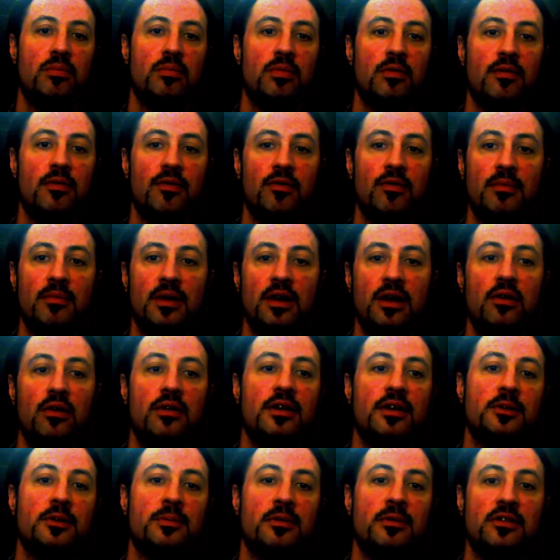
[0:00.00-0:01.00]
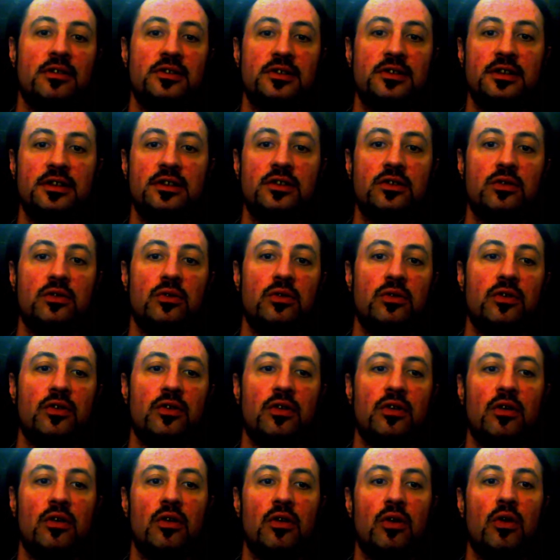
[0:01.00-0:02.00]
But from my own experience, these thoughts
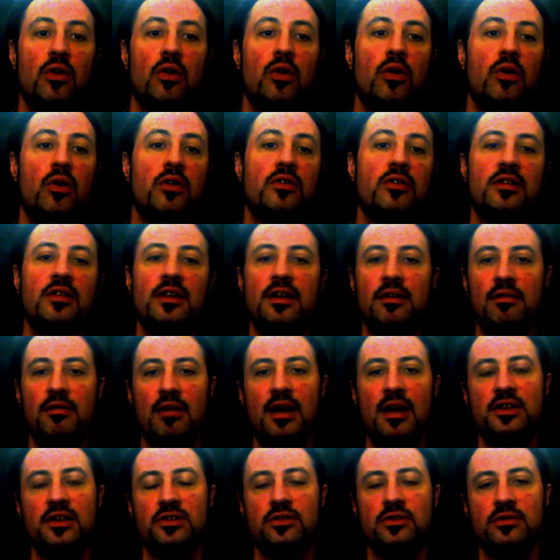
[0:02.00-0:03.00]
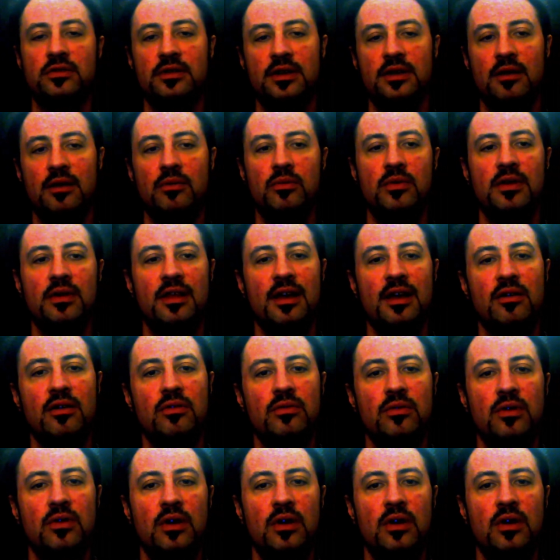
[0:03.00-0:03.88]
are utterly rational, yet without